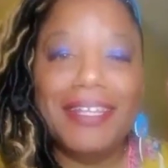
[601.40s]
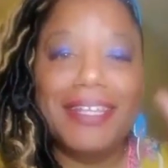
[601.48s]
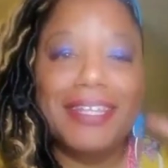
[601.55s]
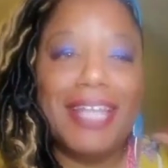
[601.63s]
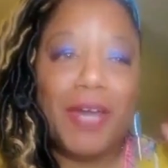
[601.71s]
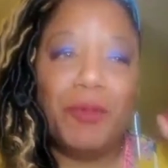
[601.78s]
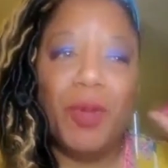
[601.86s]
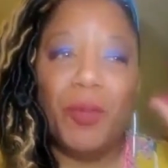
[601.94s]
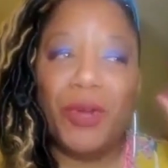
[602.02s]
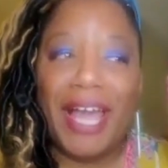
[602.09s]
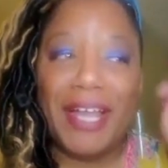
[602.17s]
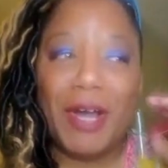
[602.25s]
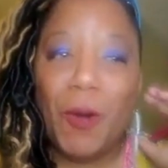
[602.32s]
Like we were
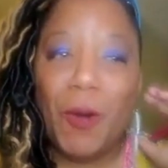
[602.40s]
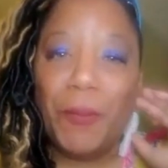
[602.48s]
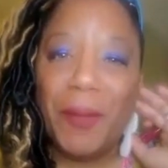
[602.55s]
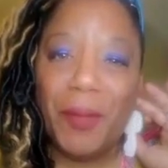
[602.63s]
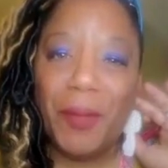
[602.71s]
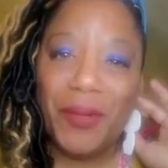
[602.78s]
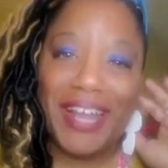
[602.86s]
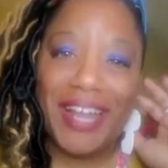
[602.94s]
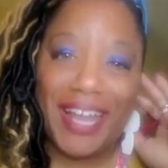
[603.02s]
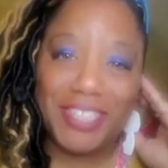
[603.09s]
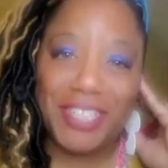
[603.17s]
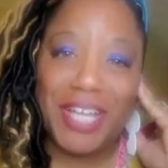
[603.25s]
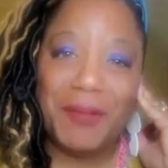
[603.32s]
like, oh, people want to
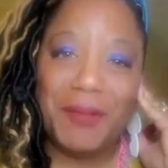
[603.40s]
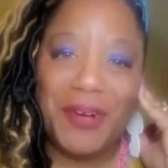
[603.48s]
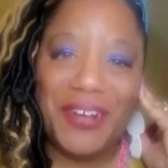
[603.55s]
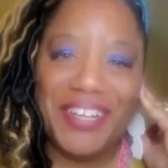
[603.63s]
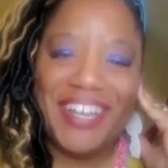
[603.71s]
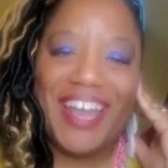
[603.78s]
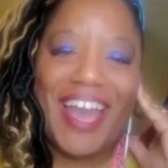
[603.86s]
actually come on.